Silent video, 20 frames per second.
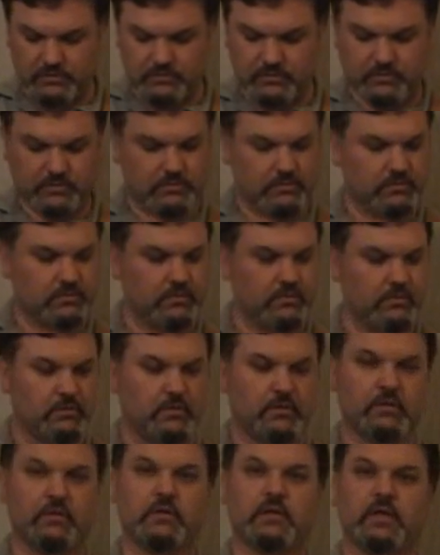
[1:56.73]

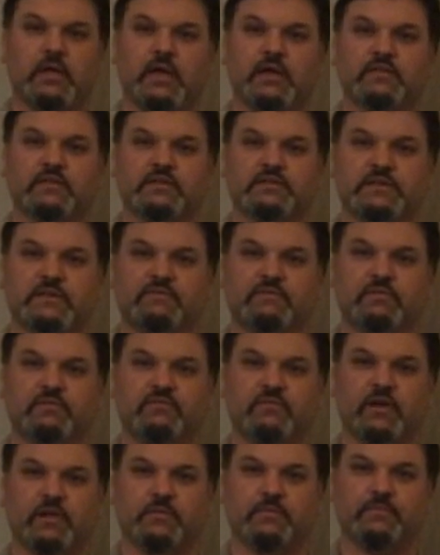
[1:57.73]
at the
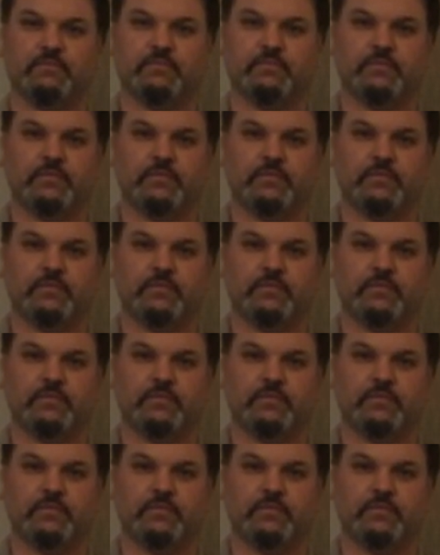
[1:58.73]
7th fret.